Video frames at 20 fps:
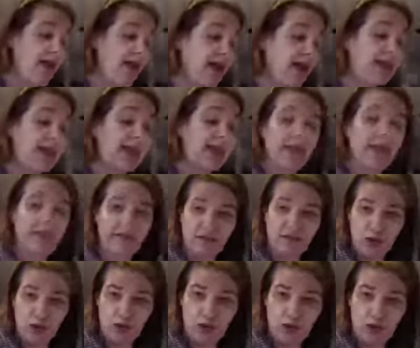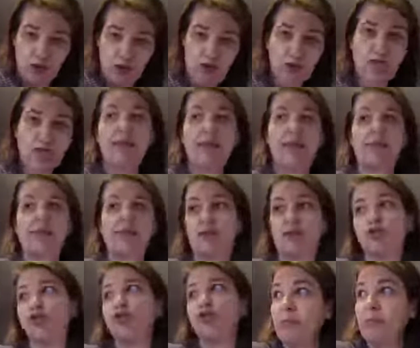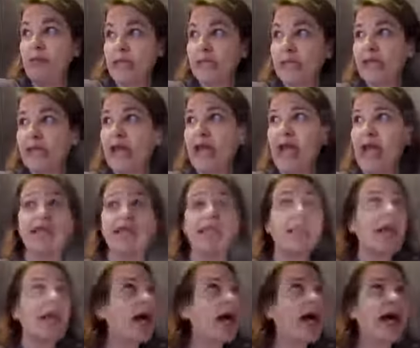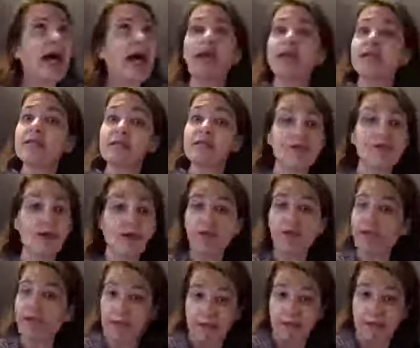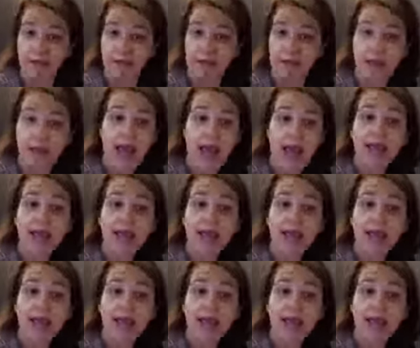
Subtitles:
and leftovers and lunch meat and lots of other things.